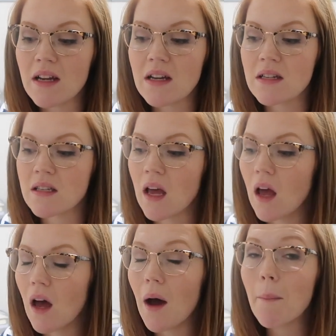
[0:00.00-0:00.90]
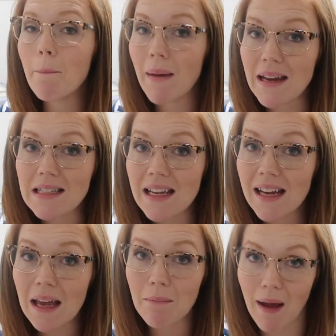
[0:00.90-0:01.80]
is
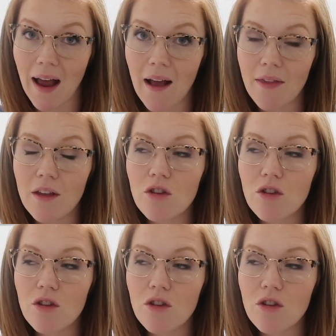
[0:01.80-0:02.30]
amazing in math.